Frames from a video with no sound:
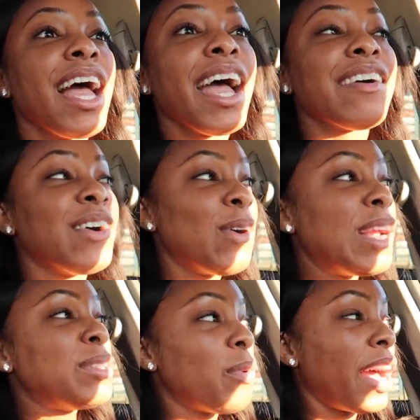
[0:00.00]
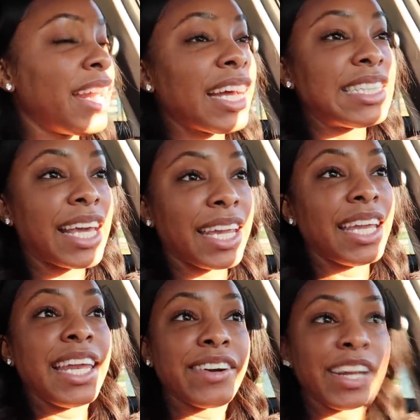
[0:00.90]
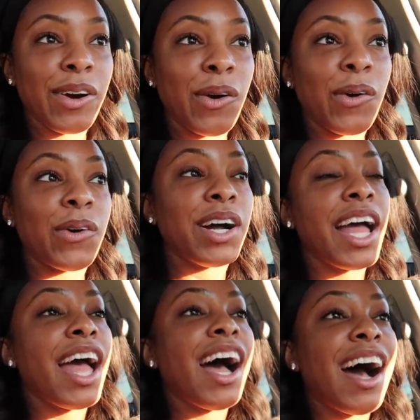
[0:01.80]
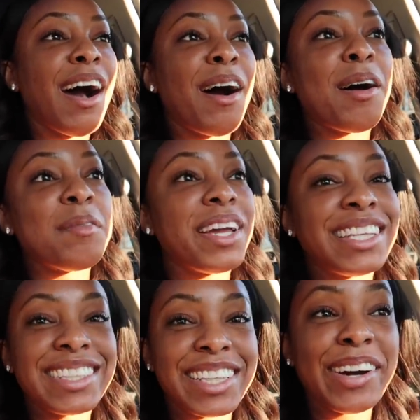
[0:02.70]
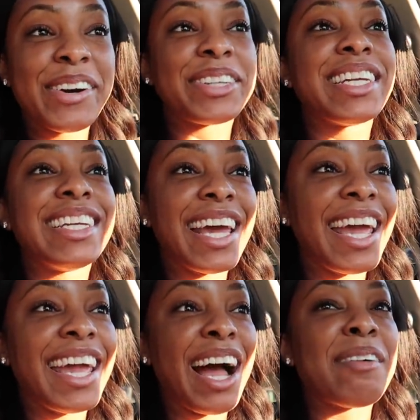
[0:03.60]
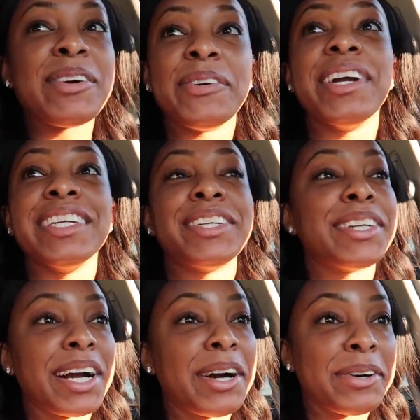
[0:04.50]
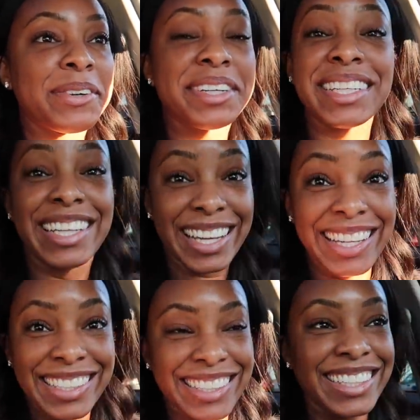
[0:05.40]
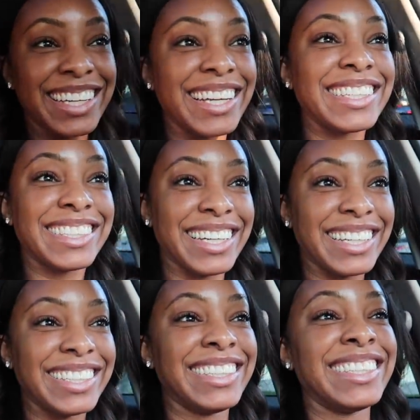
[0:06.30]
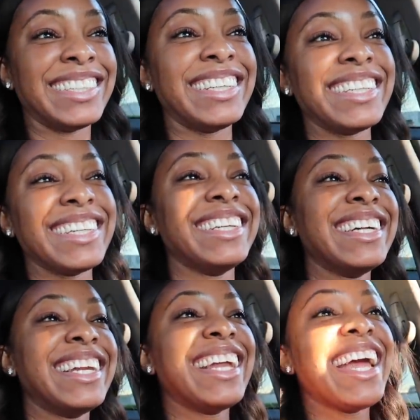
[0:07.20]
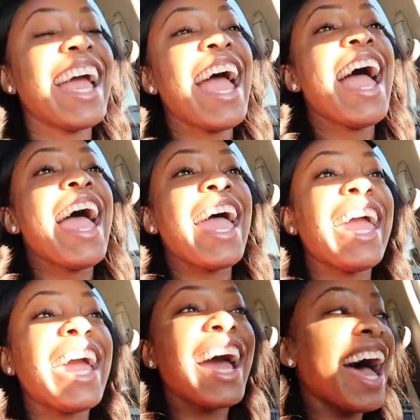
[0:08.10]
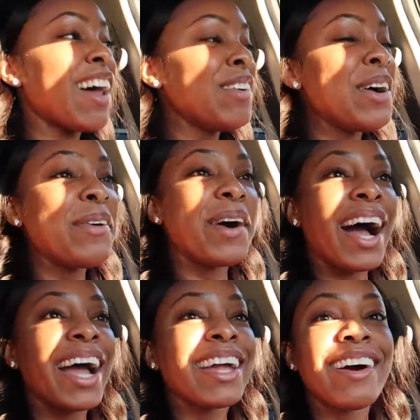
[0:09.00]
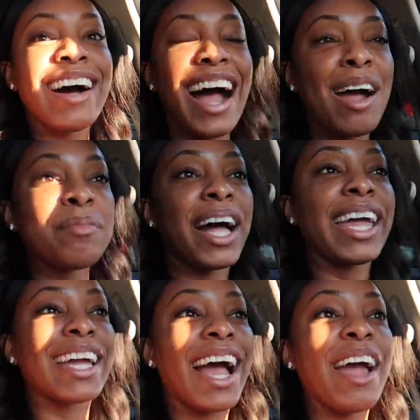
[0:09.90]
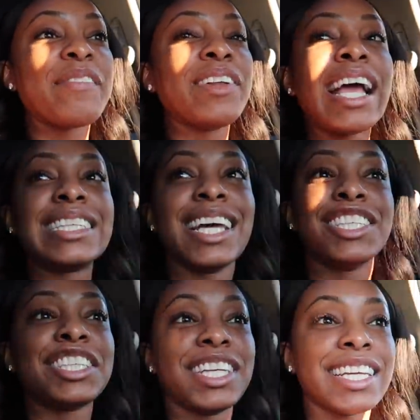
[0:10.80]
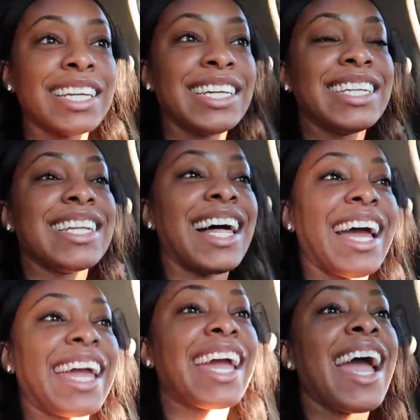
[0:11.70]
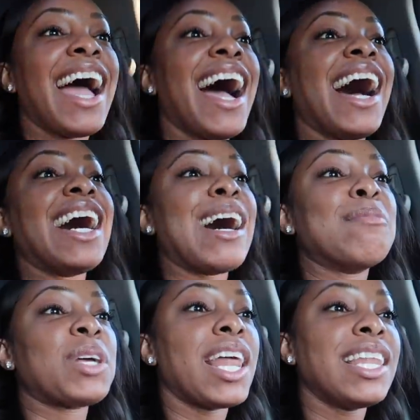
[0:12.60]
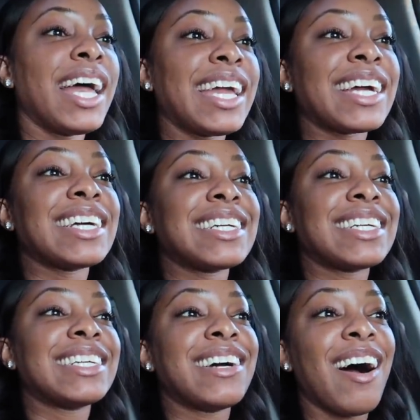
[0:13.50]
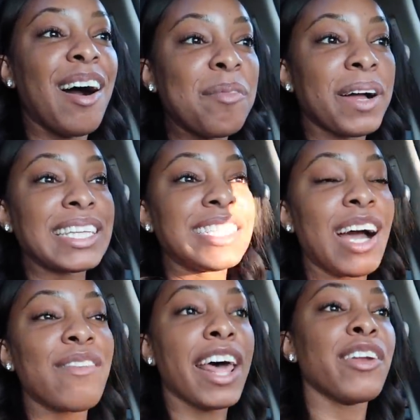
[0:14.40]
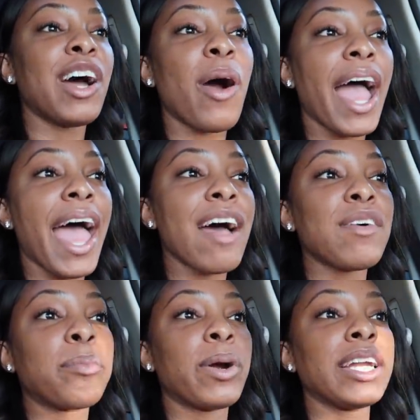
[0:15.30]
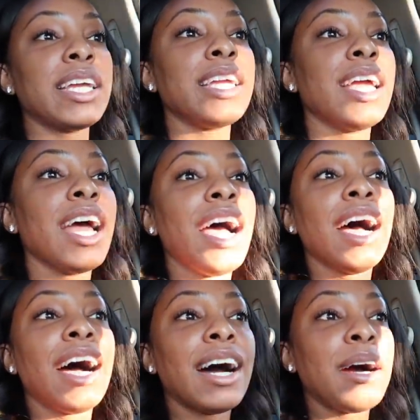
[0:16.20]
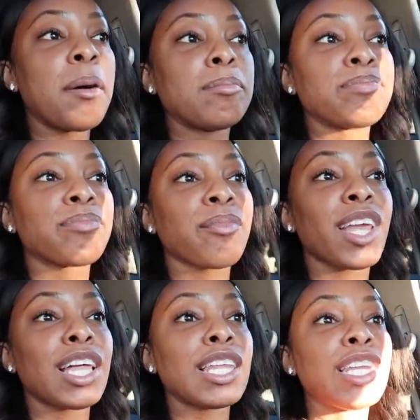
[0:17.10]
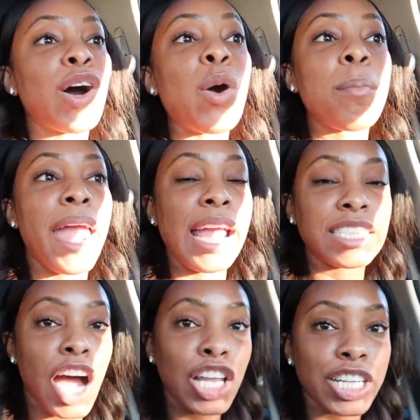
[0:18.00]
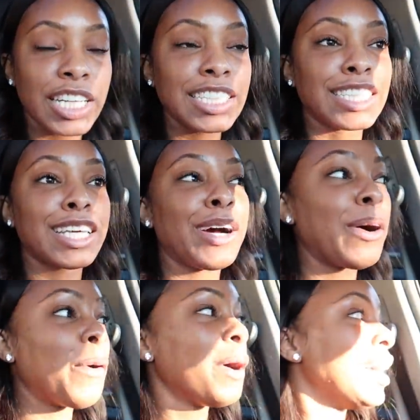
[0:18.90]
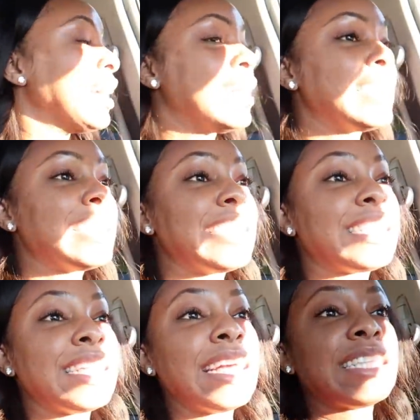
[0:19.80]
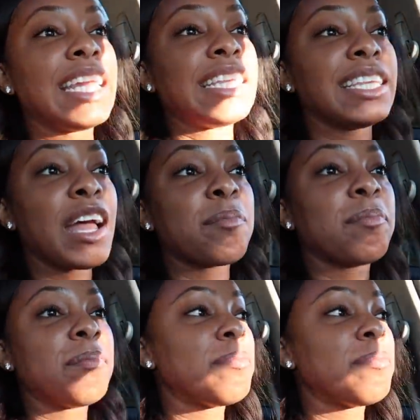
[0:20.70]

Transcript: I have always wanted a second earring hole. Um, and so today I'm going to go get it done. and I don't why y'all i'm like i feel like such a chicken like i'm trying to like calm myself i don't know i have a pretty um low pain tolerance so just anything that